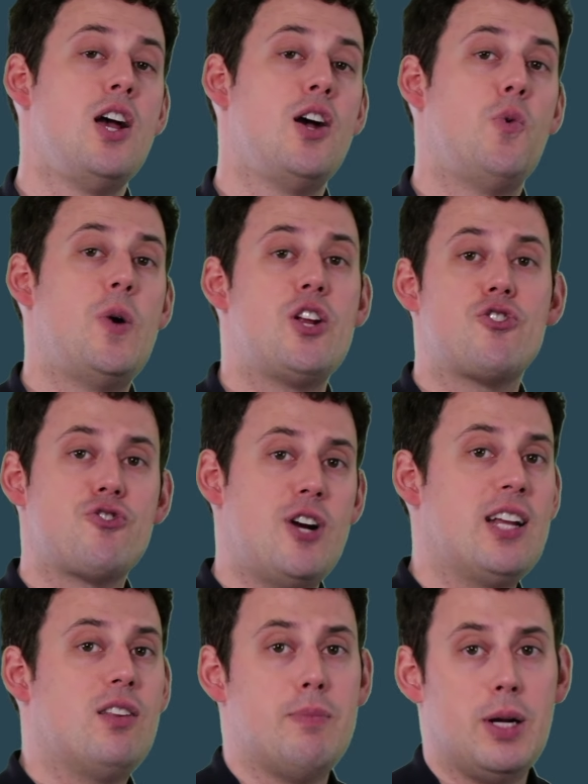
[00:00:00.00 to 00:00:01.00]
when you're
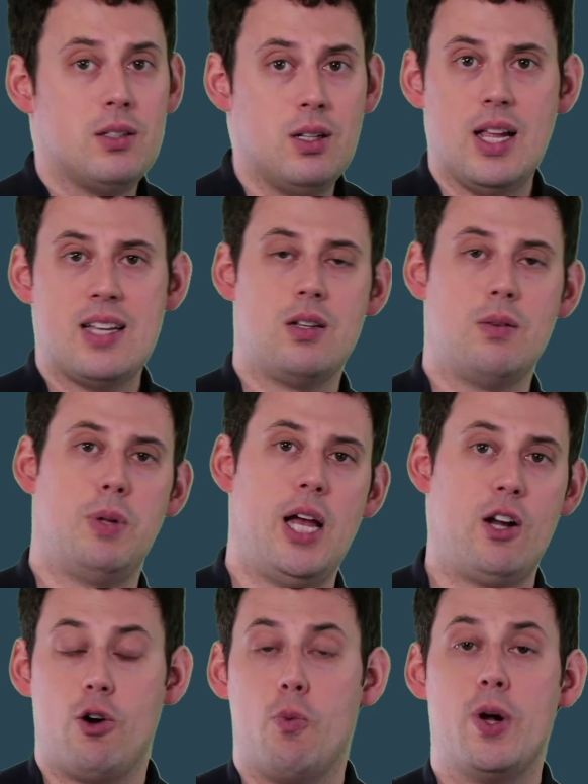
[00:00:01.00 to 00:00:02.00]
trying to build a lesson
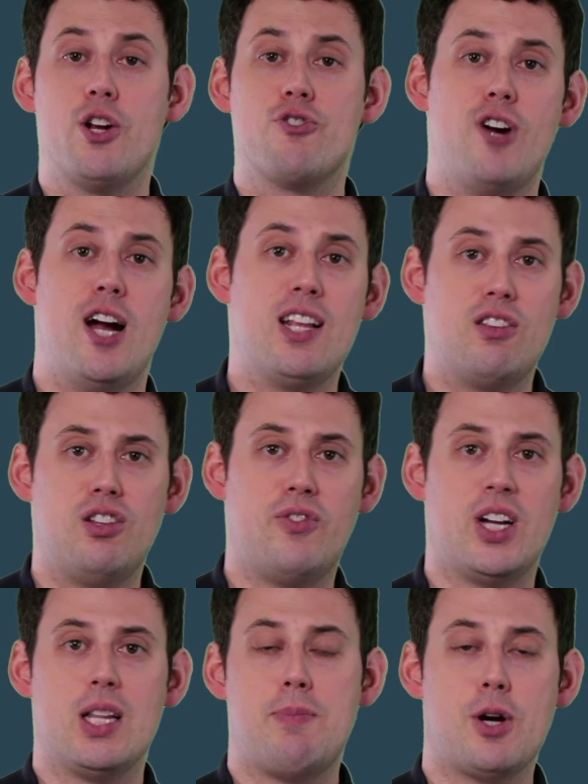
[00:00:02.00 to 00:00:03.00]
plan or when you're trying to
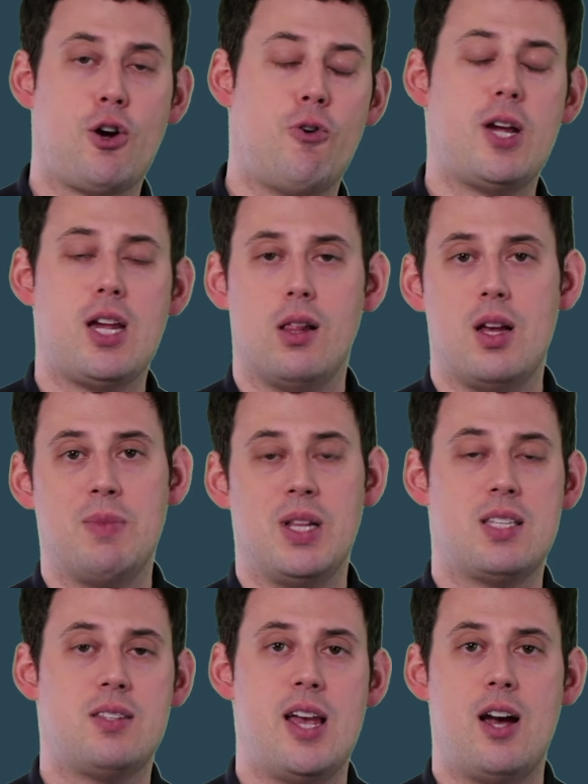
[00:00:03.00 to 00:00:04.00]
develop a curriculum,
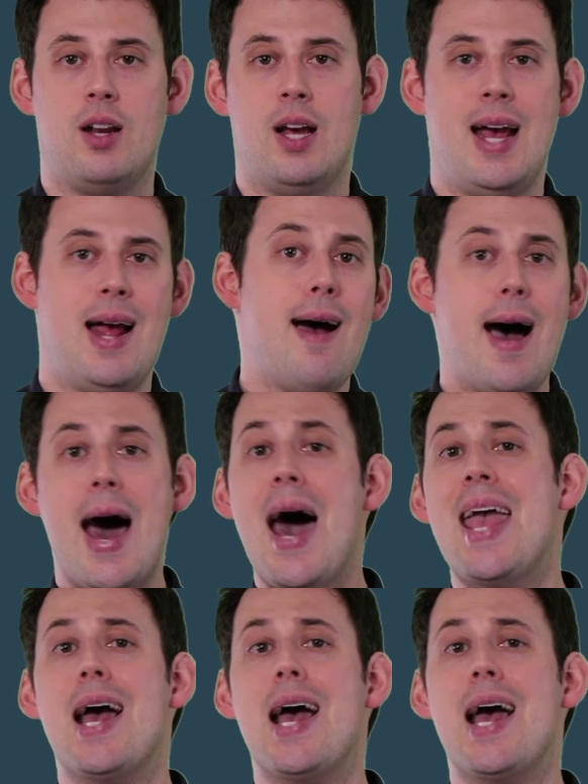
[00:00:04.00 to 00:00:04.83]
let's say on high